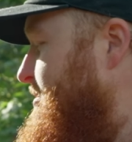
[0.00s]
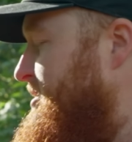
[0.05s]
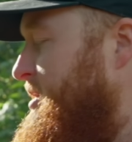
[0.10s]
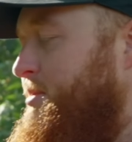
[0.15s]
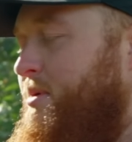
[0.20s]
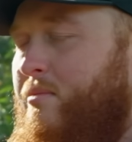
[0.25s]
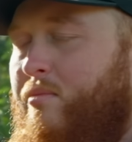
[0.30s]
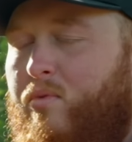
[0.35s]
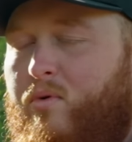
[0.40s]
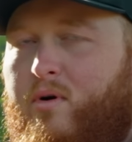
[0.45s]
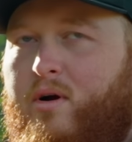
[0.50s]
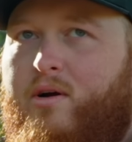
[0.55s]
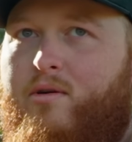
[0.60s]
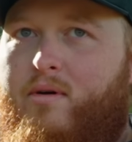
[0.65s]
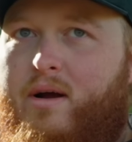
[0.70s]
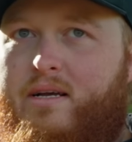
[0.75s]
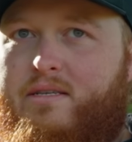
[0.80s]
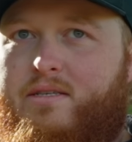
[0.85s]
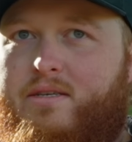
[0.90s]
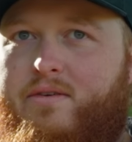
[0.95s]
something more
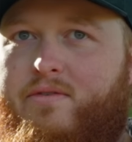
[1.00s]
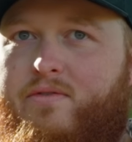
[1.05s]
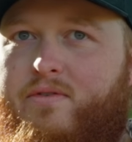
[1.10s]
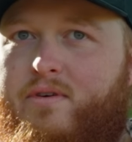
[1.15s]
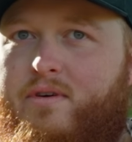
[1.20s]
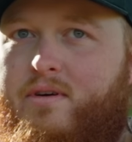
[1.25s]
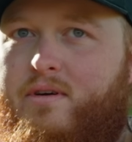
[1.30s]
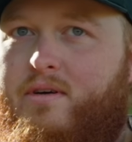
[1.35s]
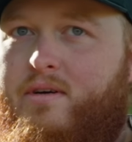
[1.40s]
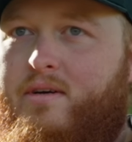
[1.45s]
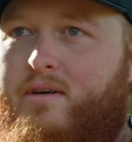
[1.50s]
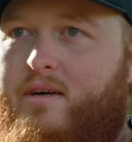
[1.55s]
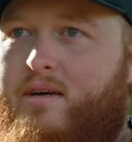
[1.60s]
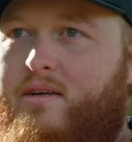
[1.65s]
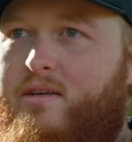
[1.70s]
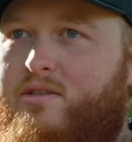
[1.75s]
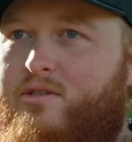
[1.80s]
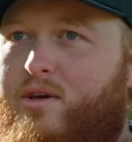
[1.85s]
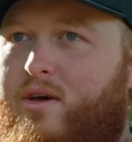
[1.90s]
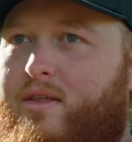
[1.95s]
aggressive
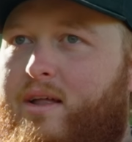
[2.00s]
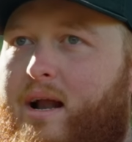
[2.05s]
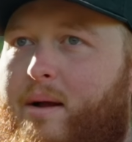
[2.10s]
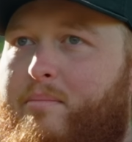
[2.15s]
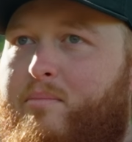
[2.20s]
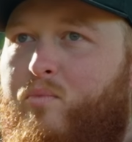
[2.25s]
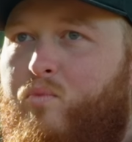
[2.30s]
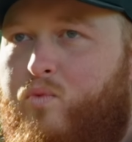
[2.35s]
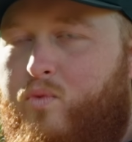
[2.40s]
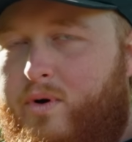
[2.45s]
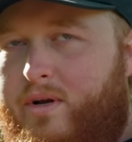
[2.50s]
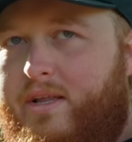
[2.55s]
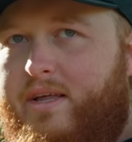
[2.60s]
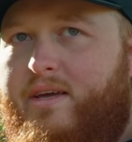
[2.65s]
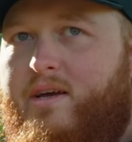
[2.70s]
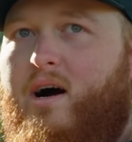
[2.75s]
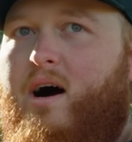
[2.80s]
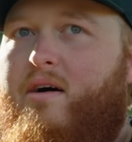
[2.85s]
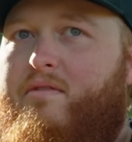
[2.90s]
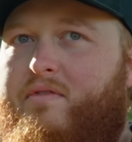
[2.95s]
so that I'm
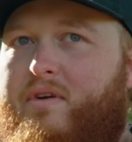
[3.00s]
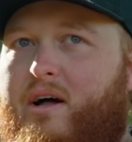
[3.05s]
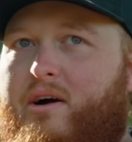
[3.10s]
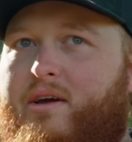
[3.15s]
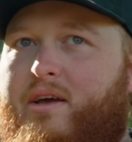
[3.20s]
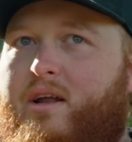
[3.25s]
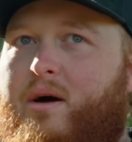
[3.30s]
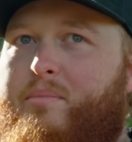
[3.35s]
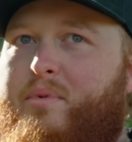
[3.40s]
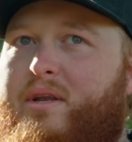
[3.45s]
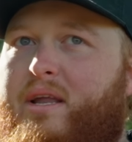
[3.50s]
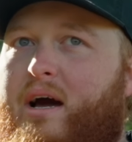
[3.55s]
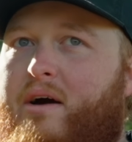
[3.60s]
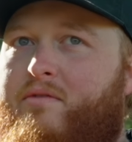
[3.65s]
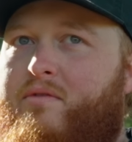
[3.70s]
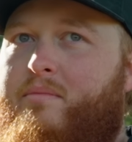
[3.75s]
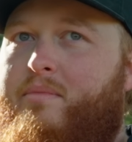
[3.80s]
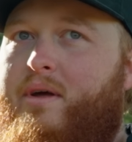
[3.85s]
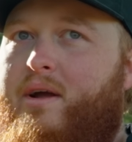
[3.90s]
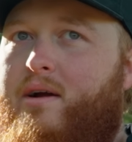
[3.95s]
really confident I'll get up and
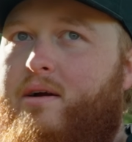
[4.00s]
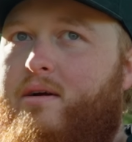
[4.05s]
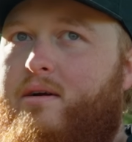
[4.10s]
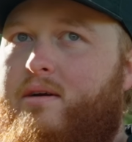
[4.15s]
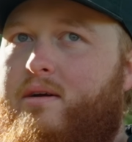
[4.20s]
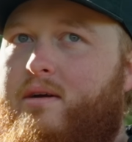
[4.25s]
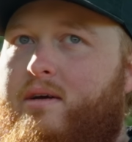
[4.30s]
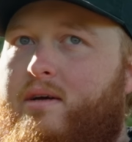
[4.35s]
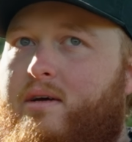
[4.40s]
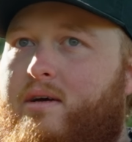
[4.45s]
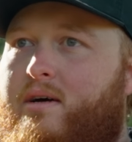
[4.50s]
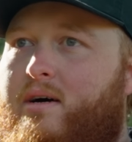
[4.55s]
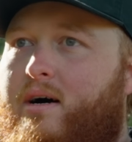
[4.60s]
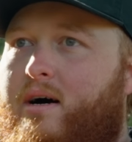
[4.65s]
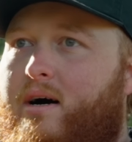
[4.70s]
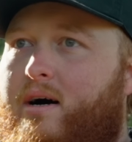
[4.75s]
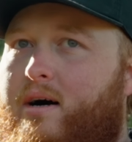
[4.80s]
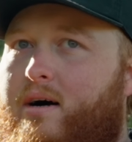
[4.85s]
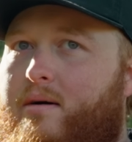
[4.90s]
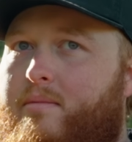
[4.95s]
down from there. And
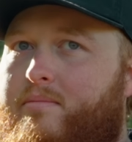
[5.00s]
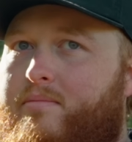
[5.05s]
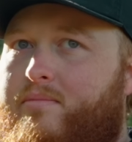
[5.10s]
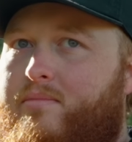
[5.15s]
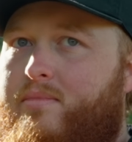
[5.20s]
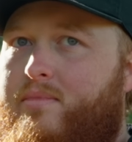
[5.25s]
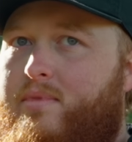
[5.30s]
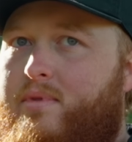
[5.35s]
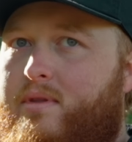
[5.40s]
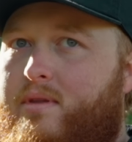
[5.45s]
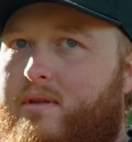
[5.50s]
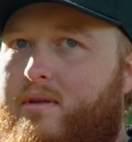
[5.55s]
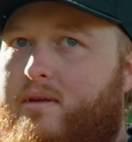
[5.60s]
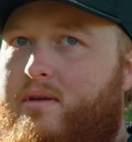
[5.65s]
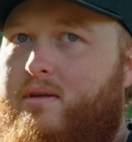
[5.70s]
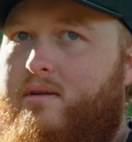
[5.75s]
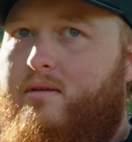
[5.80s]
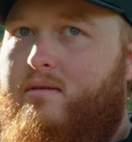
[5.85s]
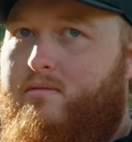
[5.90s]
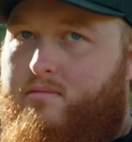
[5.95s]
if you um, birdie, you can
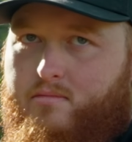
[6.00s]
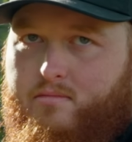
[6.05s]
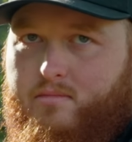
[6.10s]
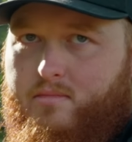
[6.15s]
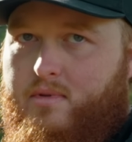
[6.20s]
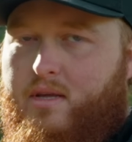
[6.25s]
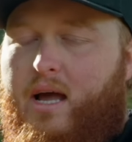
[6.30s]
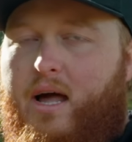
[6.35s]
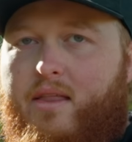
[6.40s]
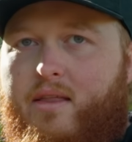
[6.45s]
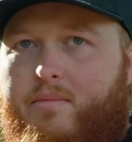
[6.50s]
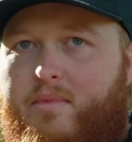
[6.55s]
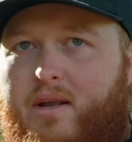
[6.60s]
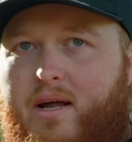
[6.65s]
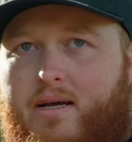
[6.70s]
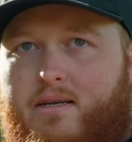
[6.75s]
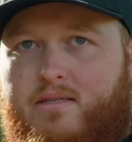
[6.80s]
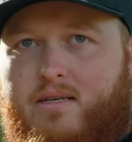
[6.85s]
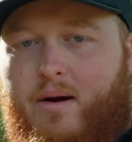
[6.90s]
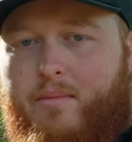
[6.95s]
skip the next Yeah, that'd be
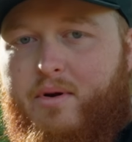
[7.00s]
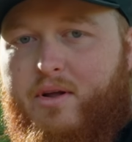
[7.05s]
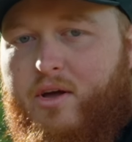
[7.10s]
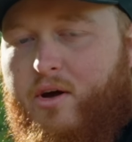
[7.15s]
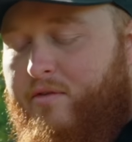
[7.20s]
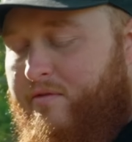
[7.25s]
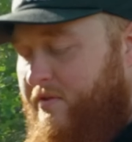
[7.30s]
nice. I'm gonna go